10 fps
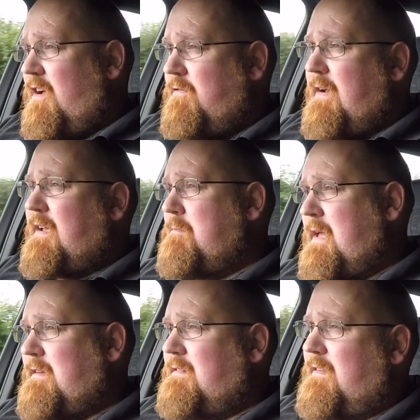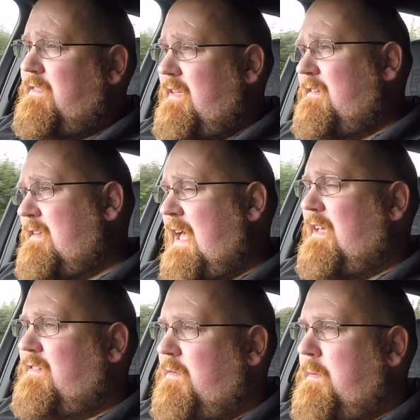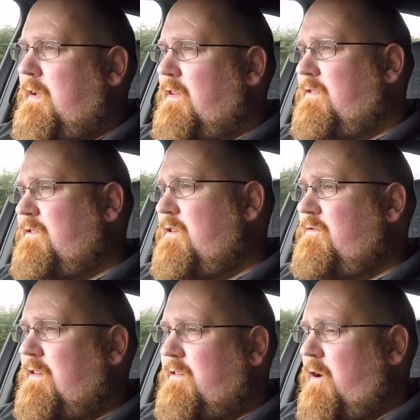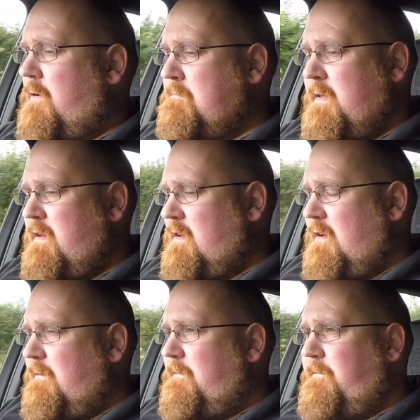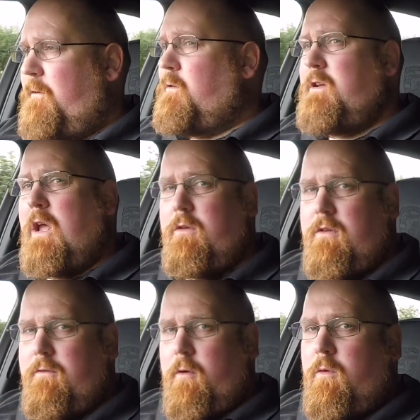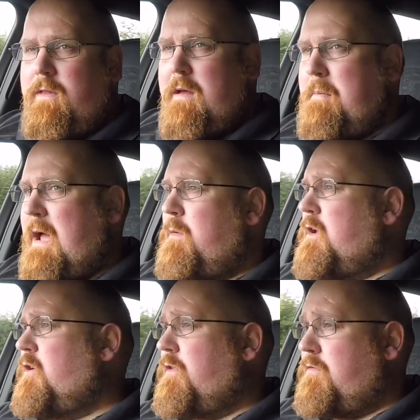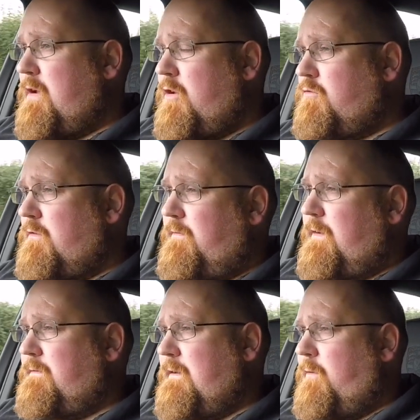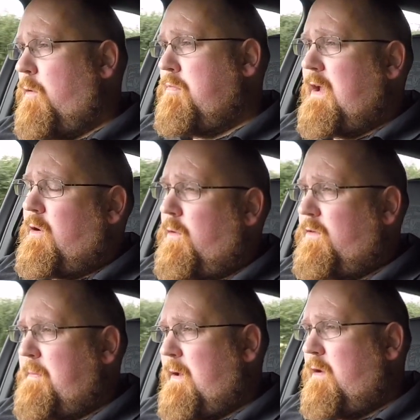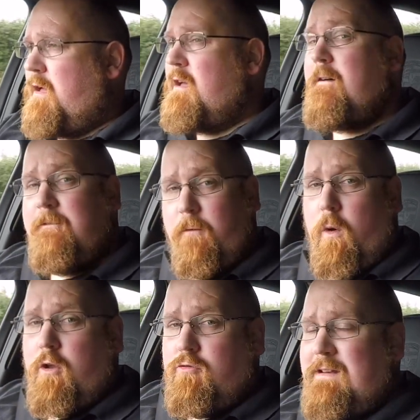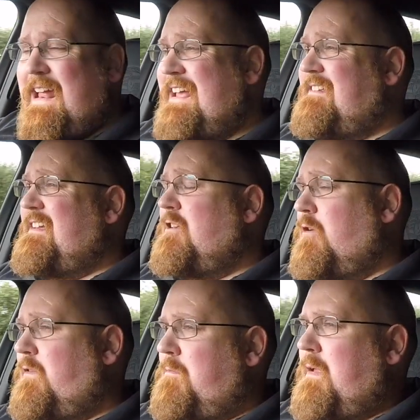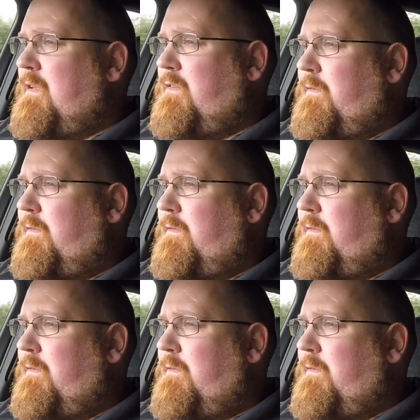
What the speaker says: recommend this S is because you've just got full use of all that power. You've got 354 brake horsepower, 418 Newton meters of